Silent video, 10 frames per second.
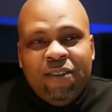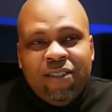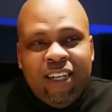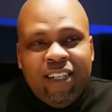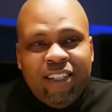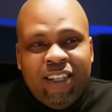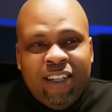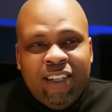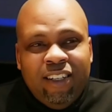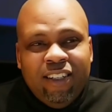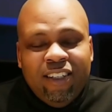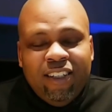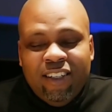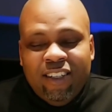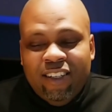18
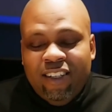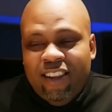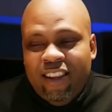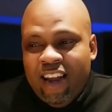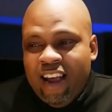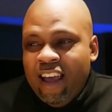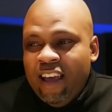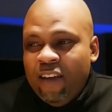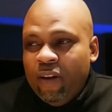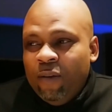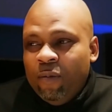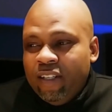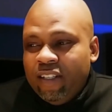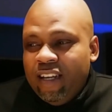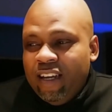that I had been able to
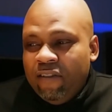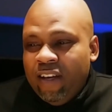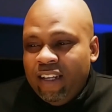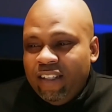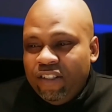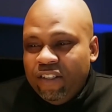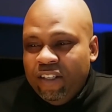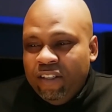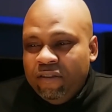take advantage of